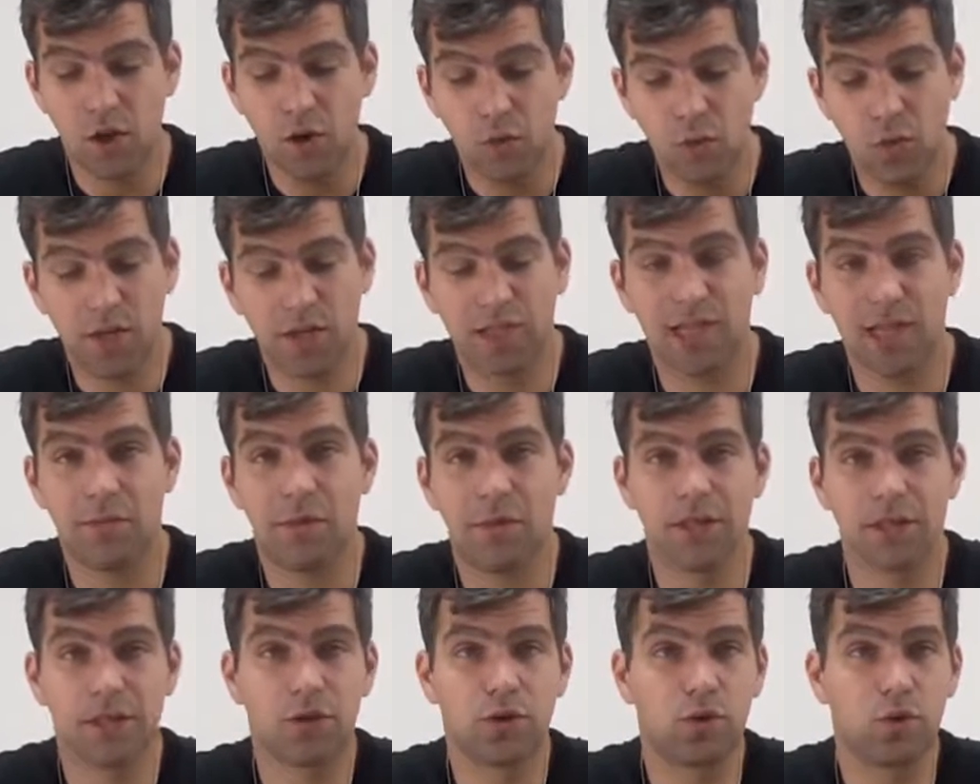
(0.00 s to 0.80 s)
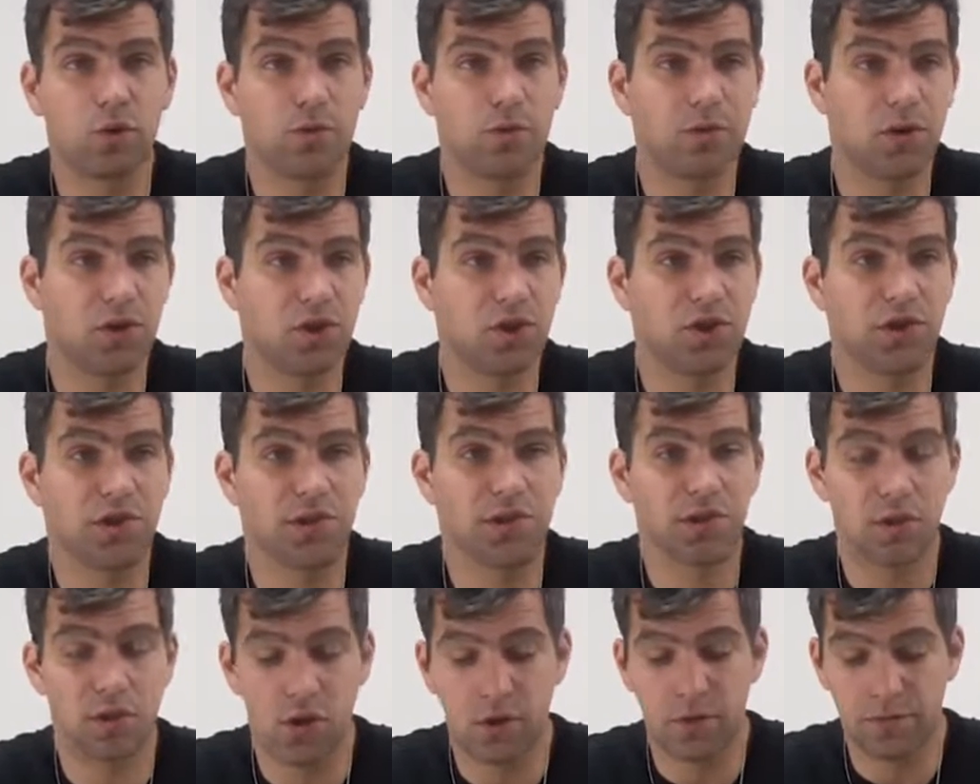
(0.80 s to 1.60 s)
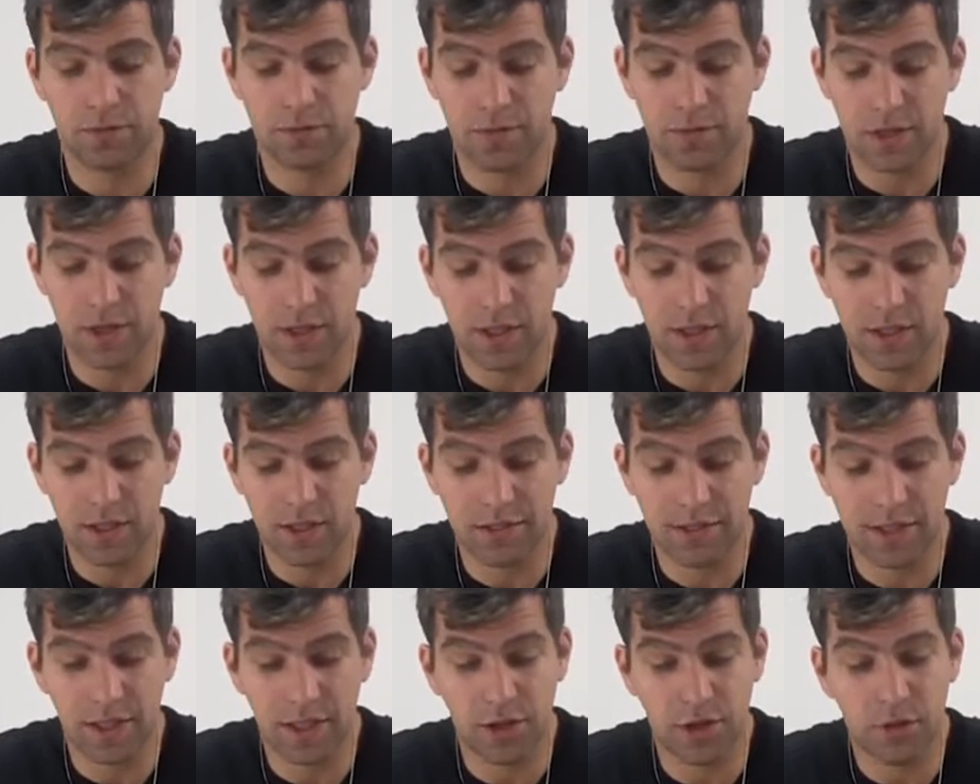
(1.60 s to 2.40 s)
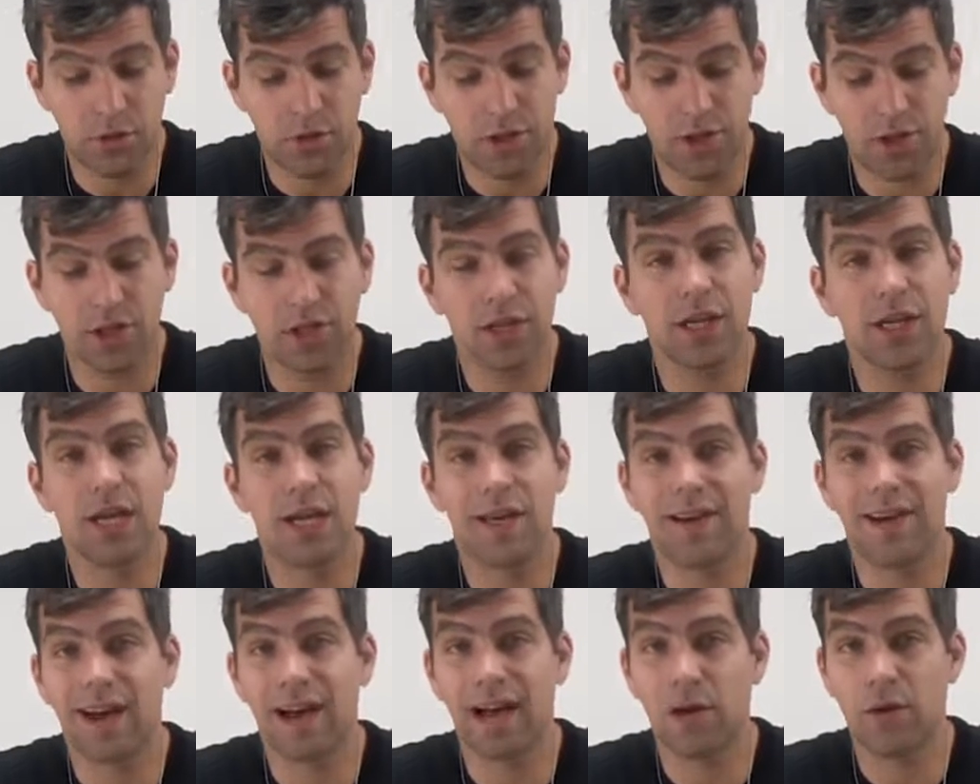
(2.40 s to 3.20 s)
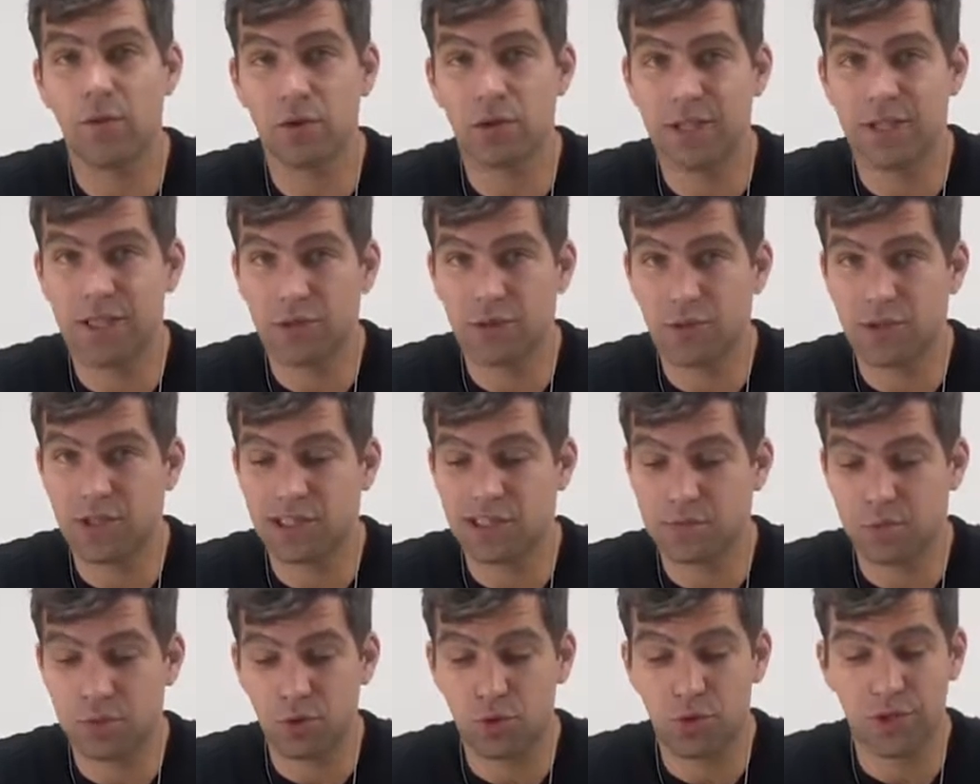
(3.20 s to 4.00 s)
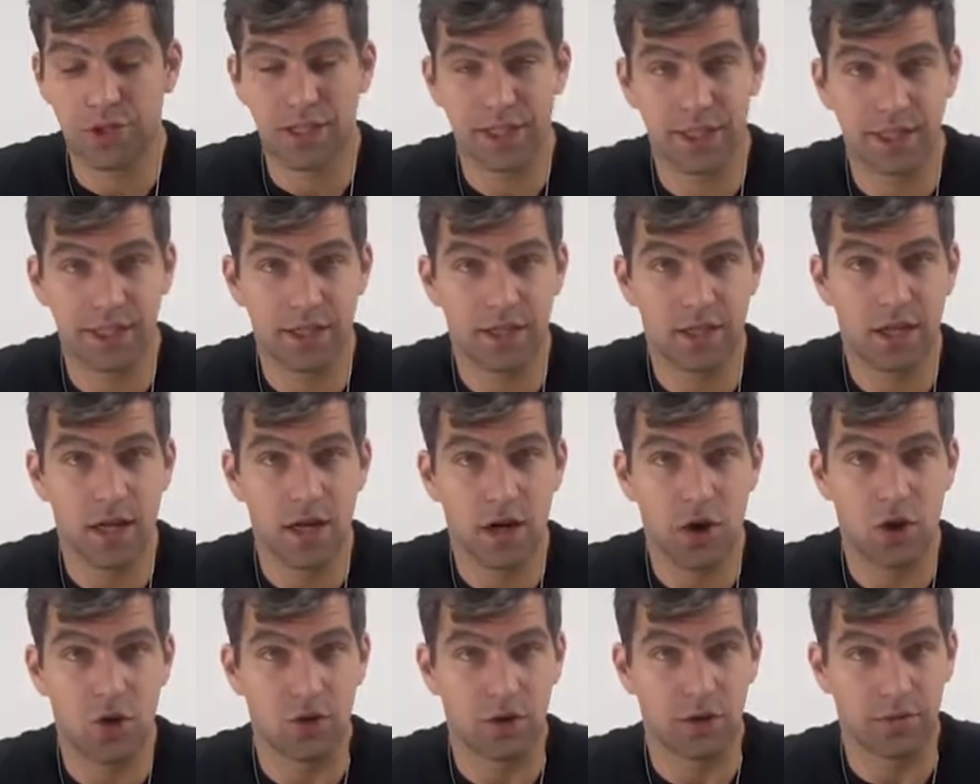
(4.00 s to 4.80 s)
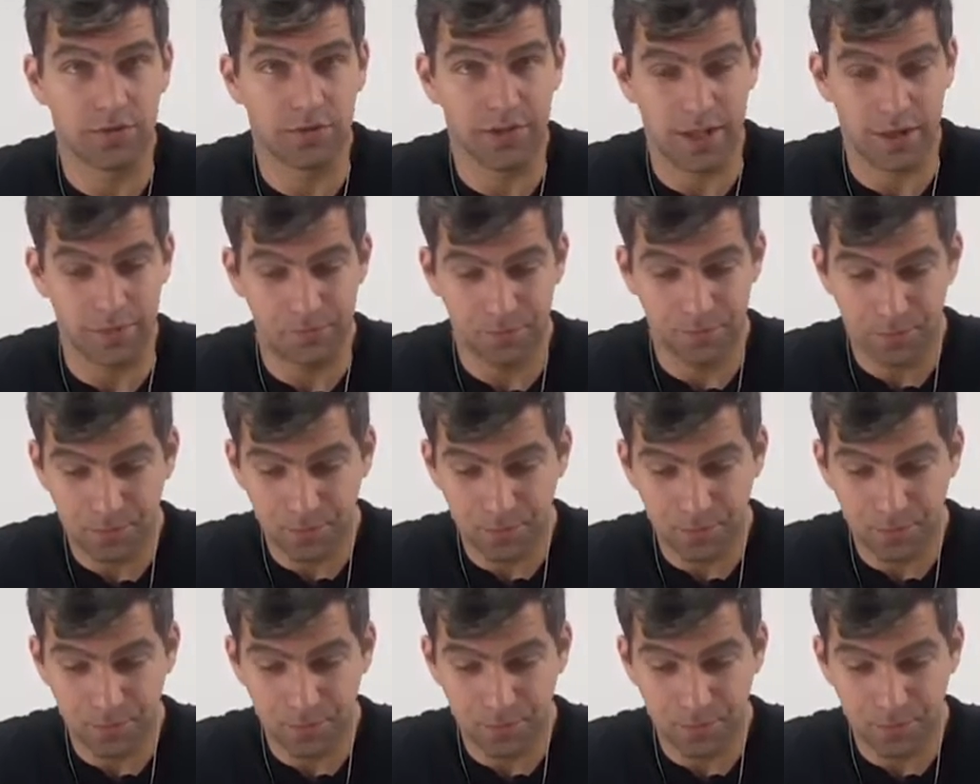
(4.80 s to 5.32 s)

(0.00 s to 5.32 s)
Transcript: With some other cool features of security, I will let you explore here all of them.